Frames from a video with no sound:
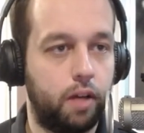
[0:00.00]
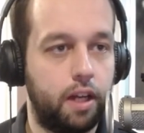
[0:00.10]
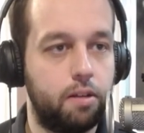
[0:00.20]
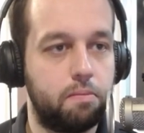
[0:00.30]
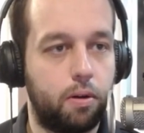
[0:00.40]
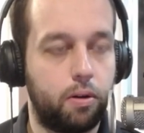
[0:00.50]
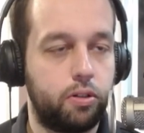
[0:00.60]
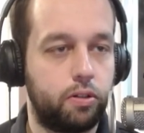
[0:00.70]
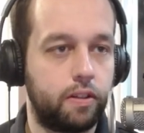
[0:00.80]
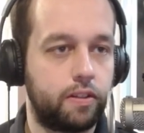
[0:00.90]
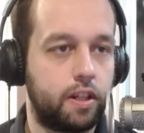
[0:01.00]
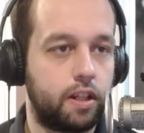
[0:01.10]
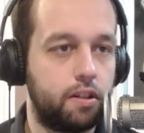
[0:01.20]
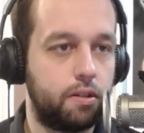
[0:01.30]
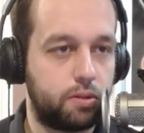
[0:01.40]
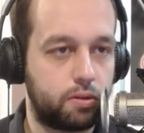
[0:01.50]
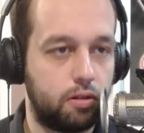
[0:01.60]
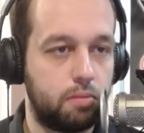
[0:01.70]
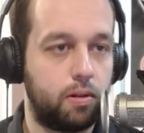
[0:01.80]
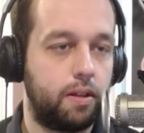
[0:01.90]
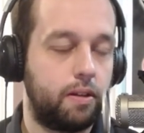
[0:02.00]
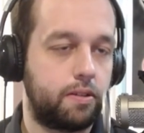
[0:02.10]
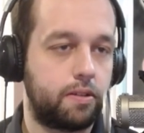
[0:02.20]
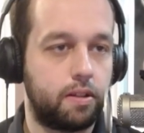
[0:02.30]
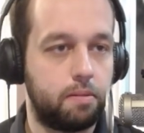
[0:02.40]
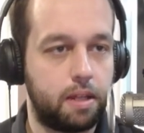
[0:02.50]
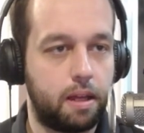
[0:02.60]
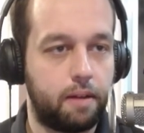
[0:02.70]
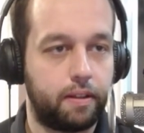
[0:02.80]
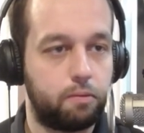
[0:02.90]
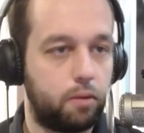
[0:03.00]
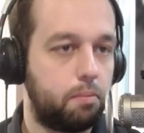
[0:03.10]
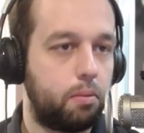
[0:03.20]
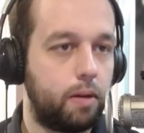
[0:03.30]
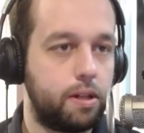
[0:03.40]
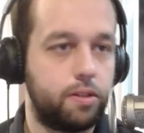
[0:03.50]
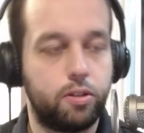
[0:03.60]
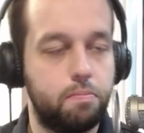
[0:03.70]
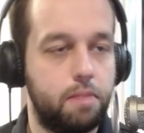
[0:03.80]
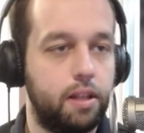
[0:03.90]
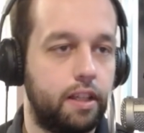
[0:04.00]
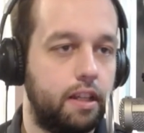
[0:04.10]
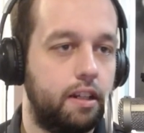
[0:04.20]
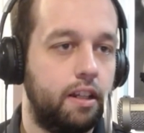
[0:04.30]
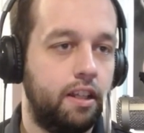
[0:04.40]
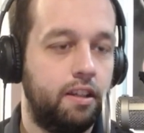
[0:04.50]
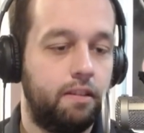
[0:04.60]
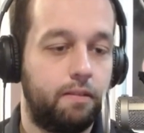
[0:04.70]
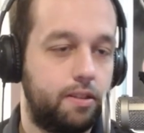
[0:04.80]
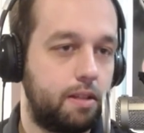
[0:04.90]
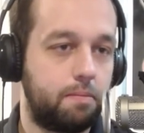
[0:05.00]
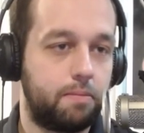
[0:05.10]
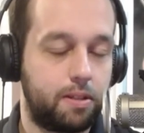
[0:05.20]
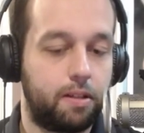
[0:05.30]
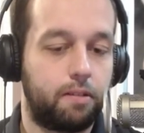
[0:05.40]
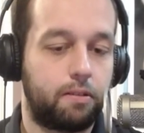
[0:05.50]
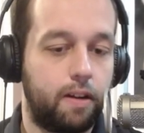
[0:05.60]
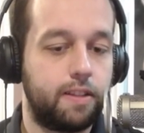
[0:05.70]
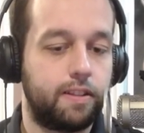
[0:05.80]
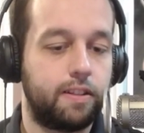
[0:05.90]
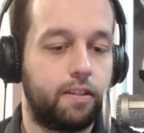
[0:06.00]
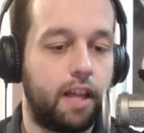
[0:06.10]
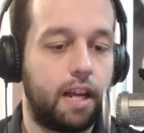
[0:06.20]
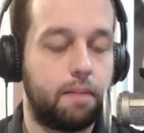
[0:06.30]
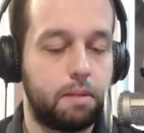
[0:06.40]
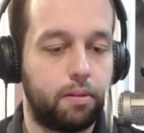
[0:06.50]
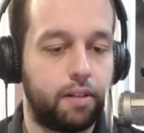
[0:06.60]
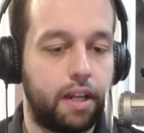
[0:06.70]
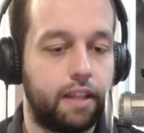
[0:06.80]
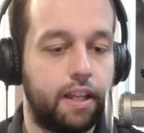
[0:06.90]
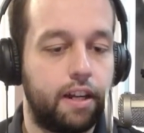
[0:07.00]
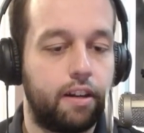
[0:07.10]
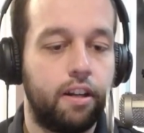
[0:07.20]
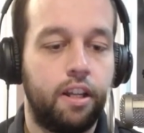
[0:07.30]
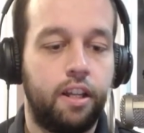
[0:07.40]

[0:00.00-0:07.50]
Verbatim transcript: I know Marshall is getting a new scoreboard. Theirs is going to be, I think, 1.2 million, which seems you know crazy to a lot of people down there.